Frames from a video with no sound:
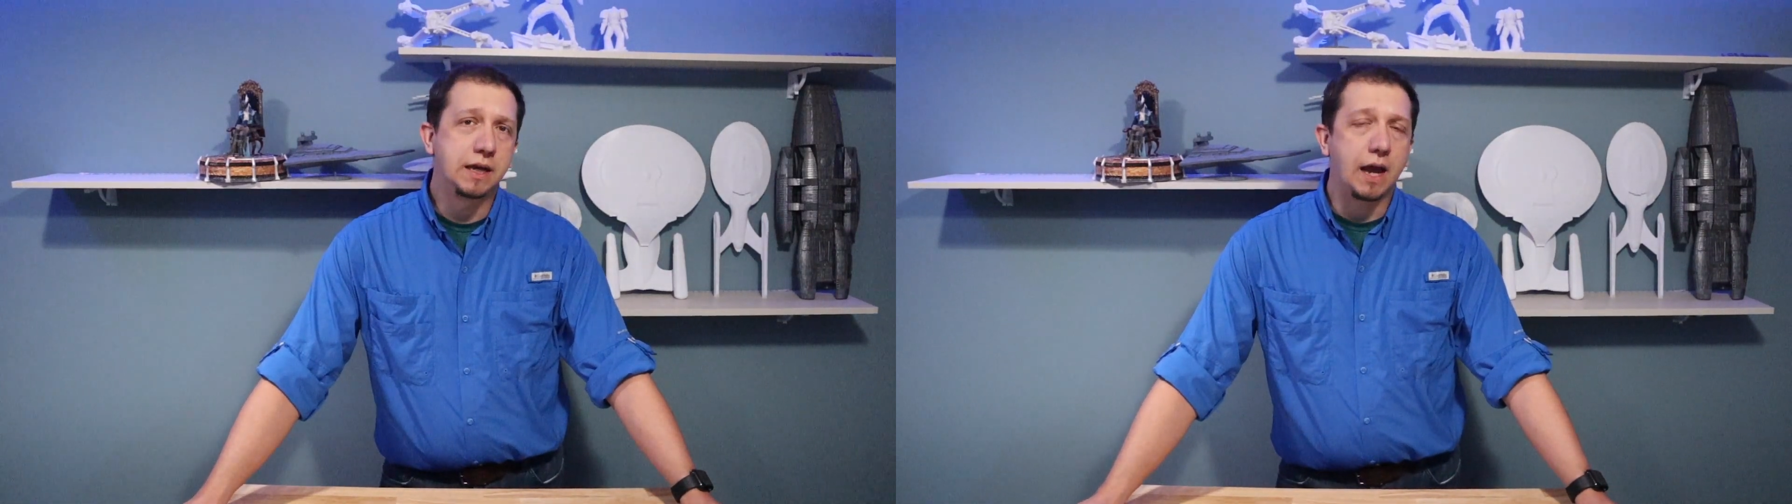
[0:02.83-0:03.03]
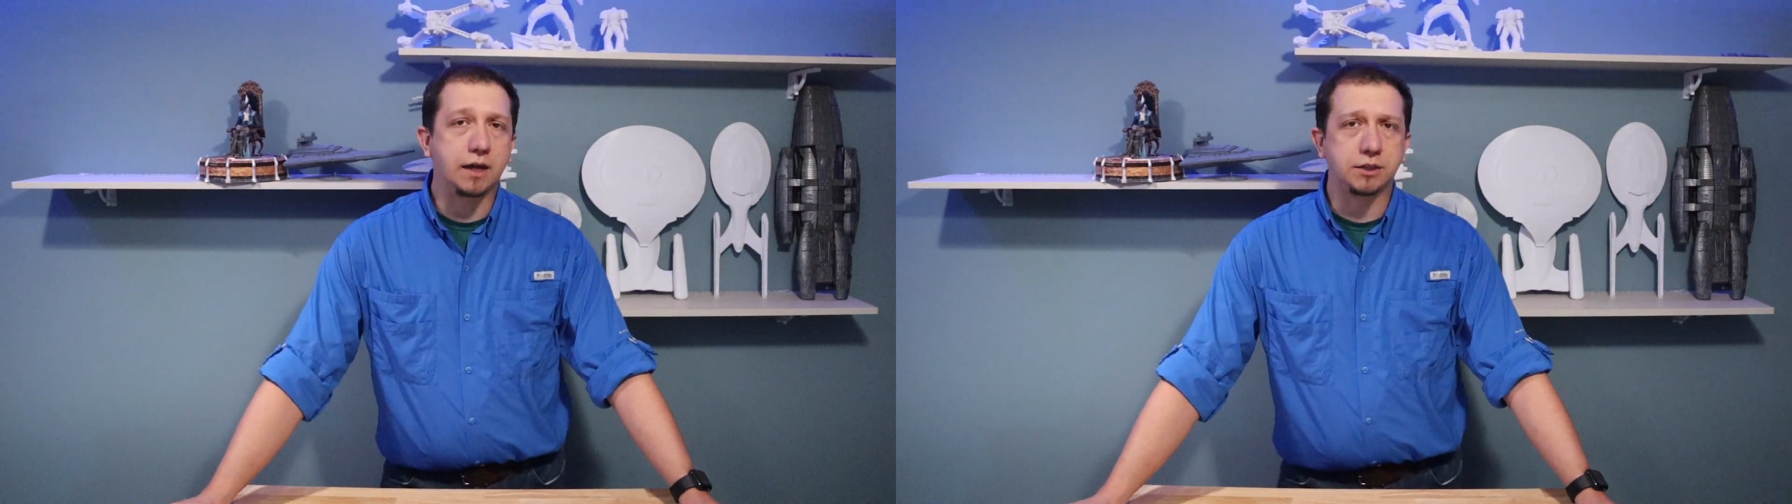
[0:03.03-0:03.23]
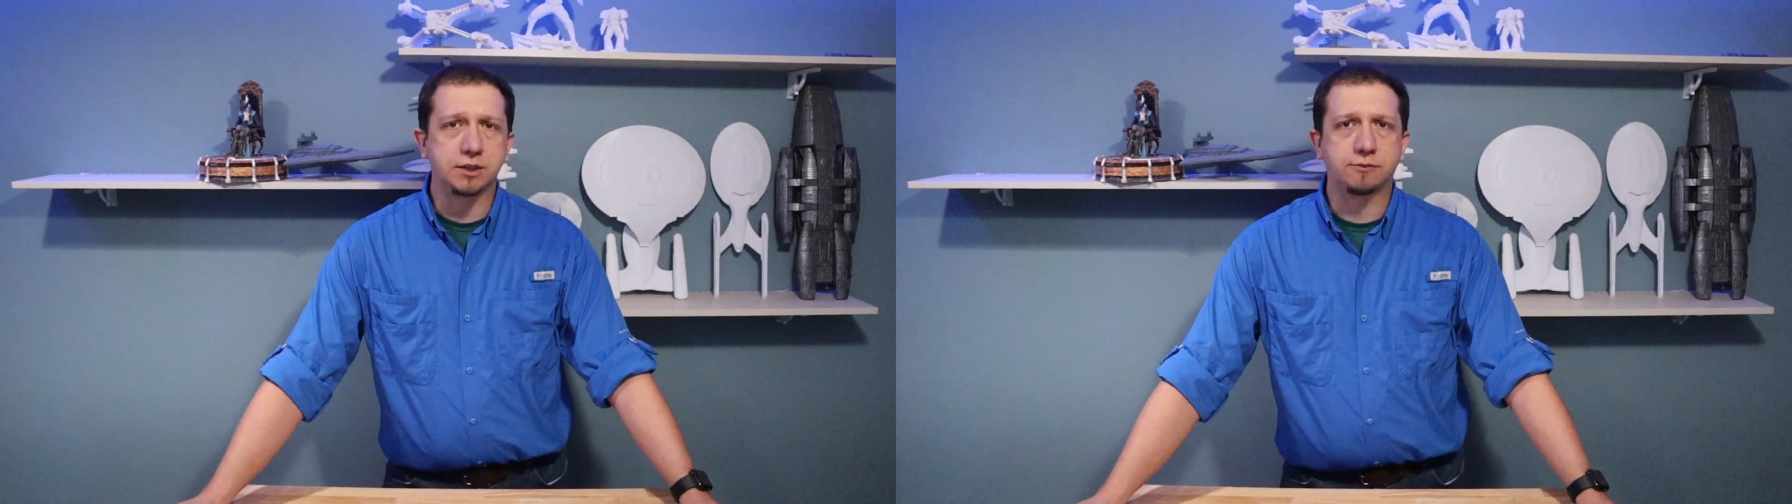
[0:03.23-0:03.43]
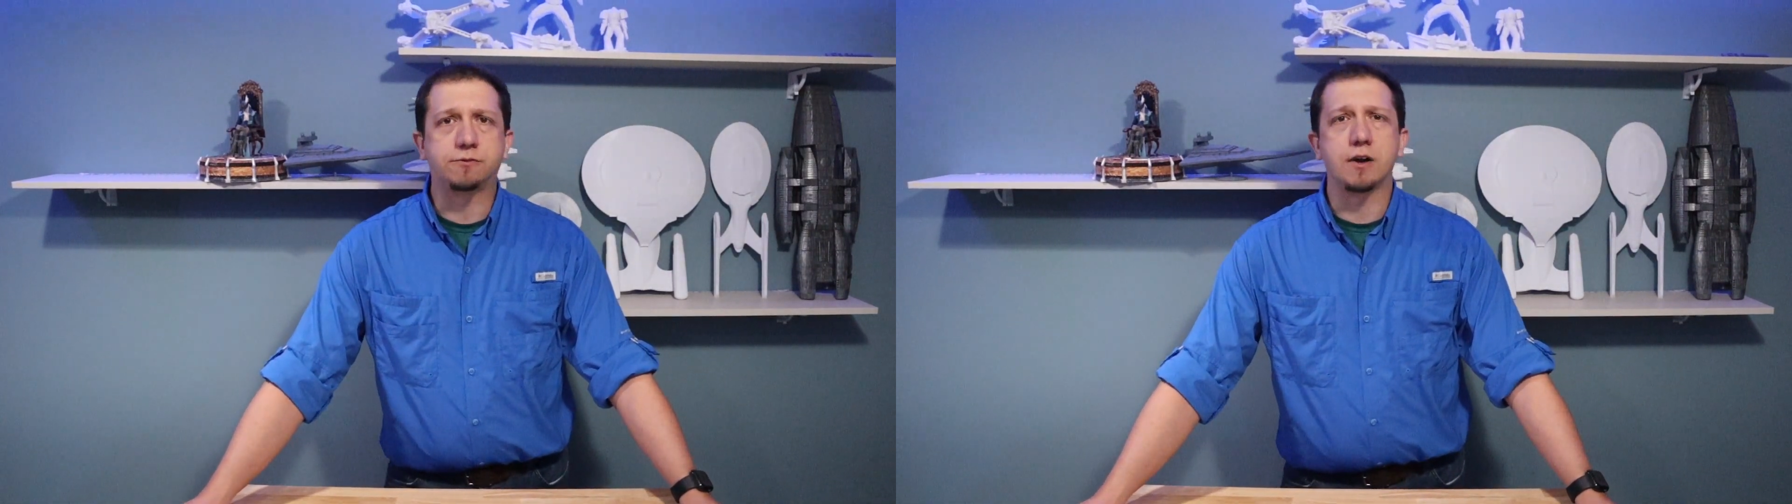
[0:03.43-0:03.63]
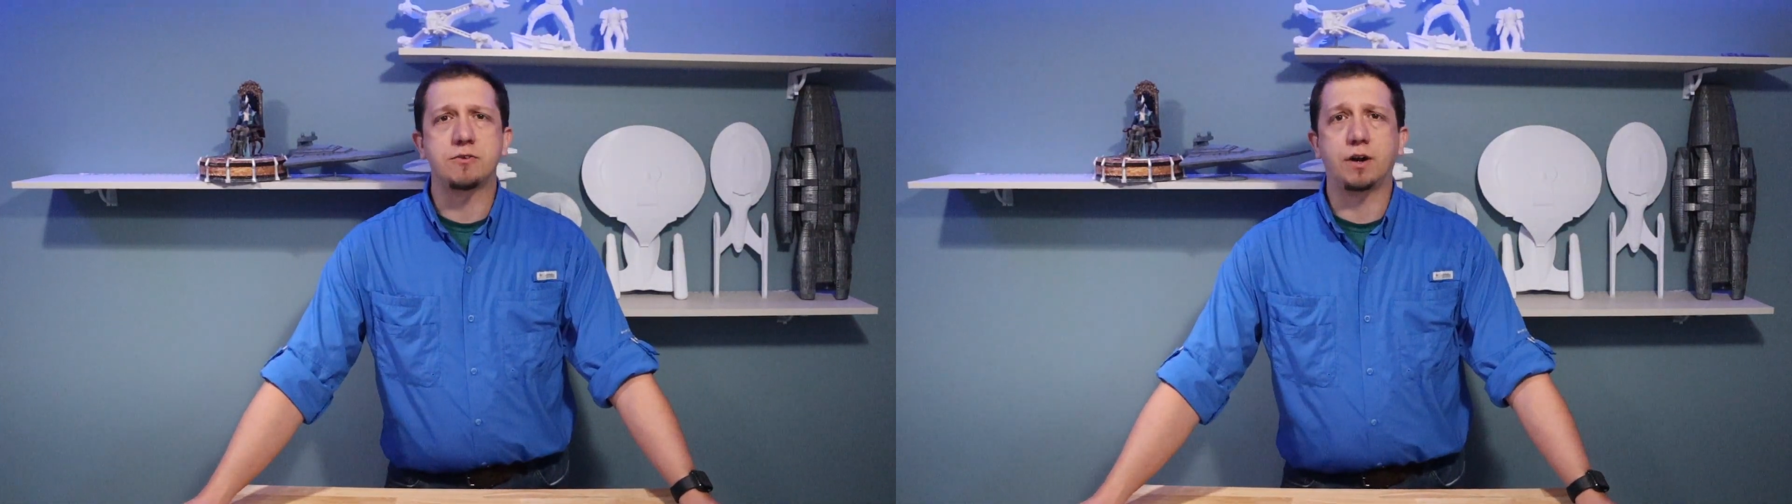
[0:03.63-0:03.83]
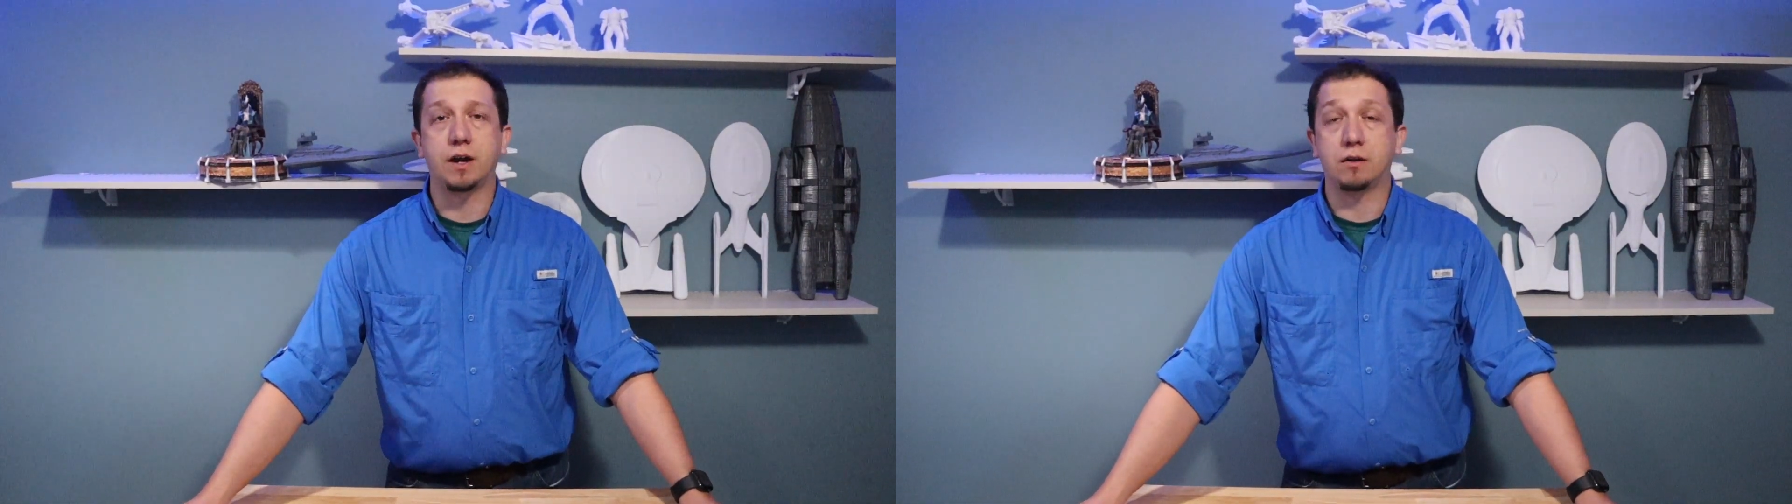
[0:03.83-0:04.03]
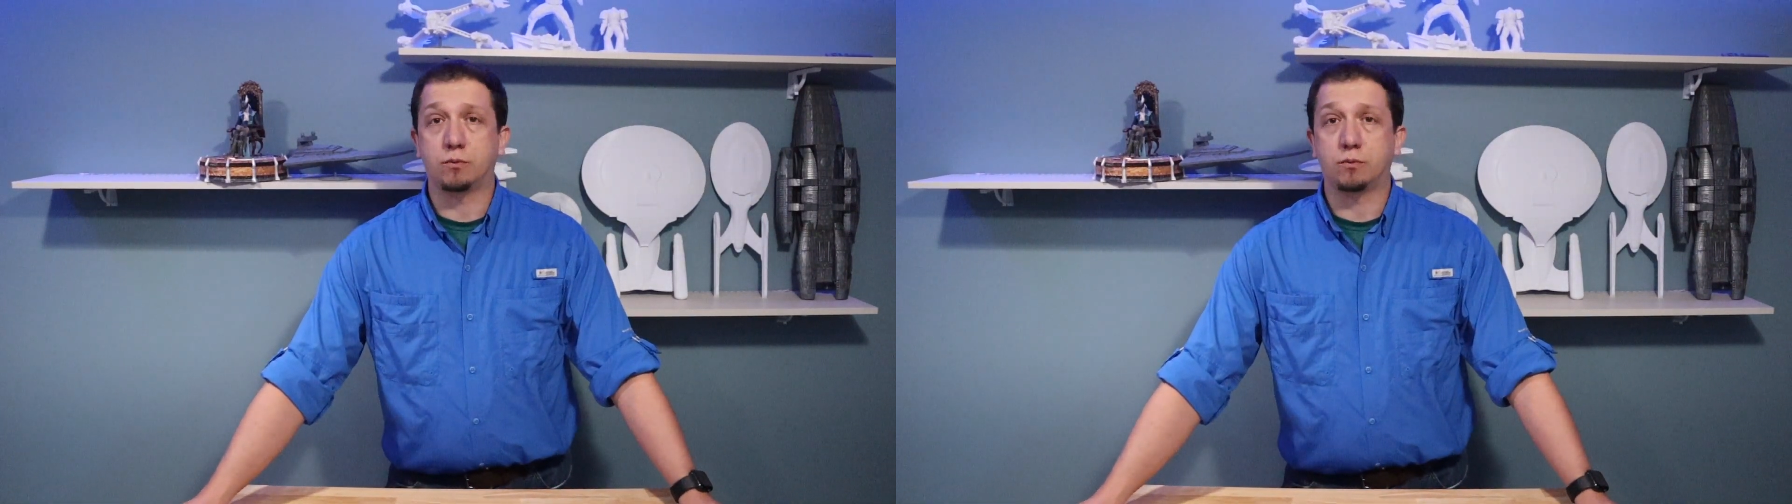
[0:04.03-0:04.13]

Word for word: and you're just frustrated